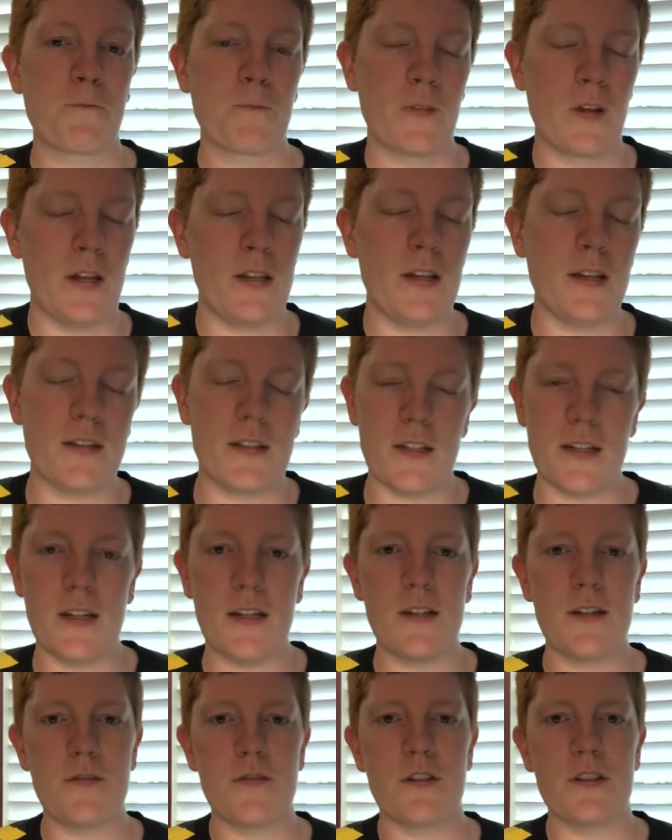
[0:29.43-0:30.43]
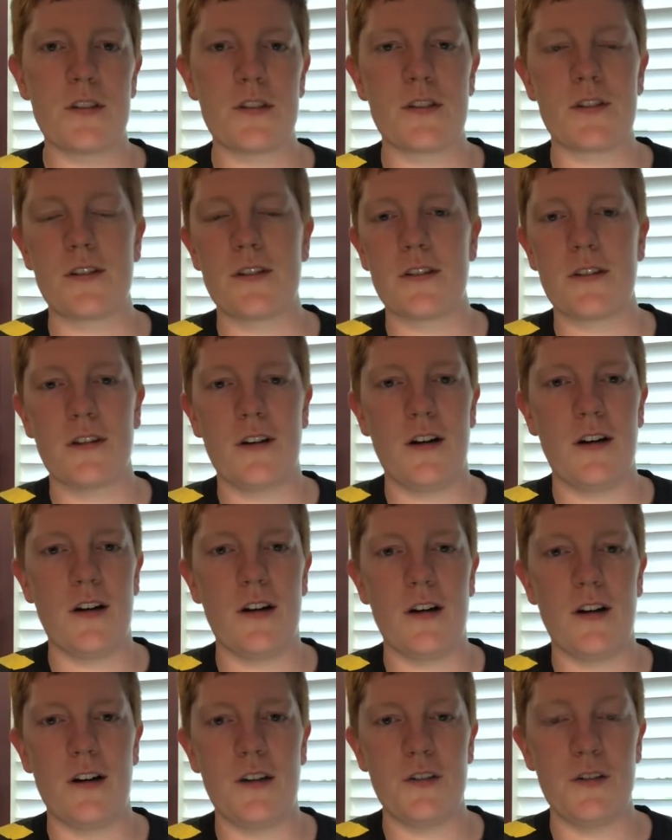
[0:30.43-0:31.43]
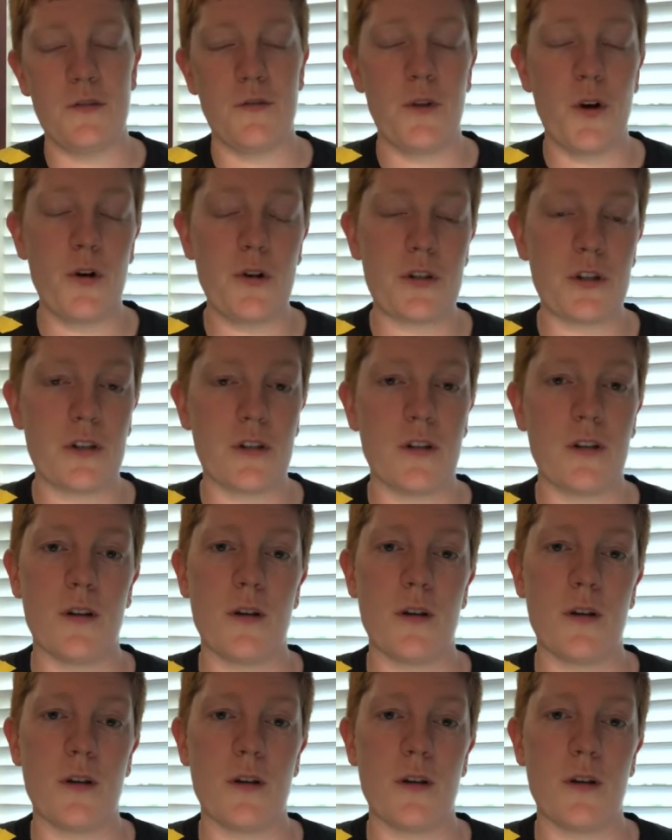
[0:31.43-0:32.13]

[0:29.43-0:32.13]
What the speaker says: And at the end of this devotion,